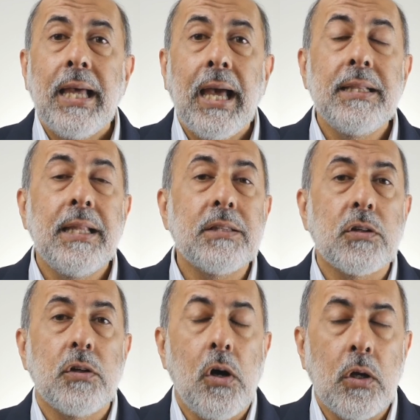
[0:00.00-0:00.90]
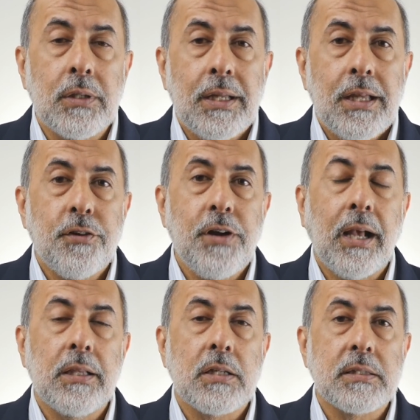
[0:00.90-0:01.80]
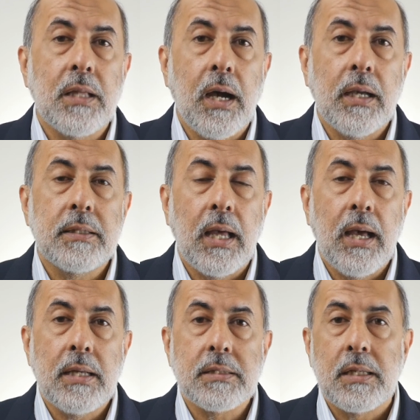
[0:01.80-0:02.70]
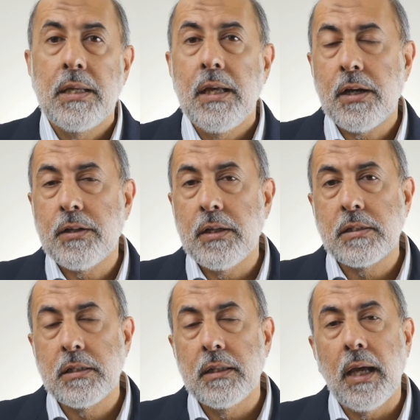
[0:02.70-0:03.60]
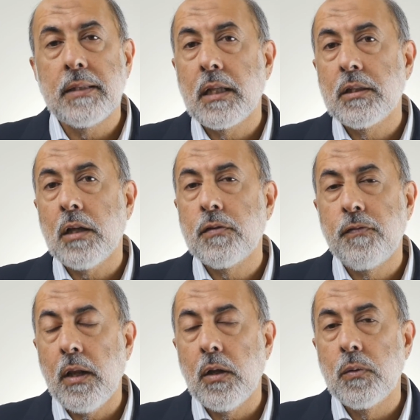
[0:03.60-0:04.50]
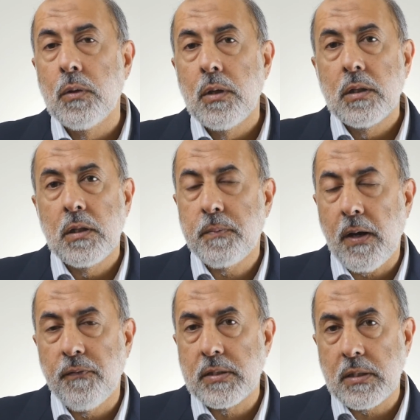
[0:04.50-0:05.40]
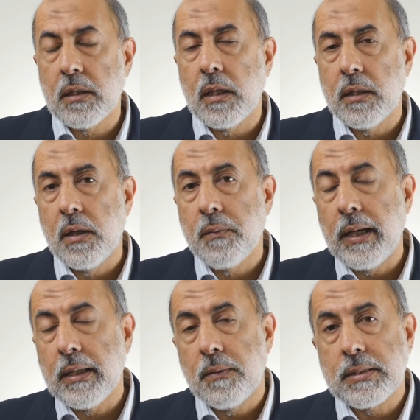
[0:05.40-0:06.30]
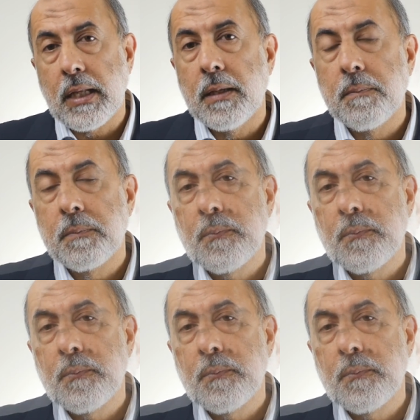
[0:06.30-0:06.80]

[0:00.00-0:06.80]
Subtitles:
And later on, Heraclius died as a Christian and did not follow the Prophet sallallahu alaihi wasallam.